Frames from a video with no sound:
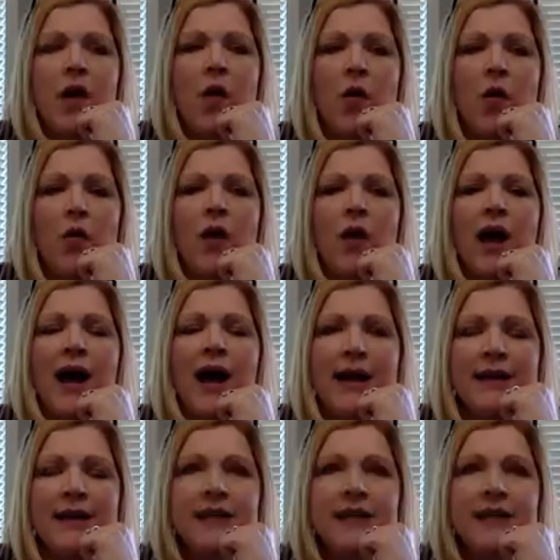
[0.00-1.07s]
The whole
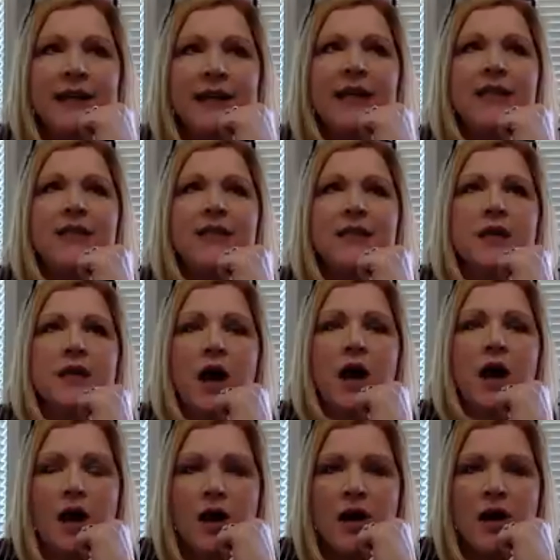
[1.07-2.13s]
idea is to
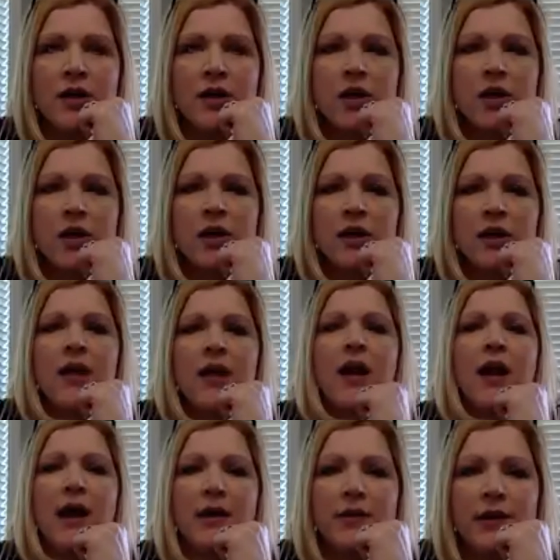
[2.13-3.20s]
honor
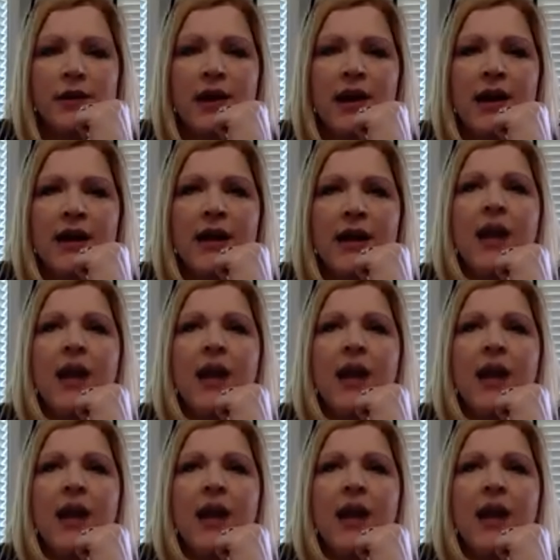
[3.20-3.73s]
Adonai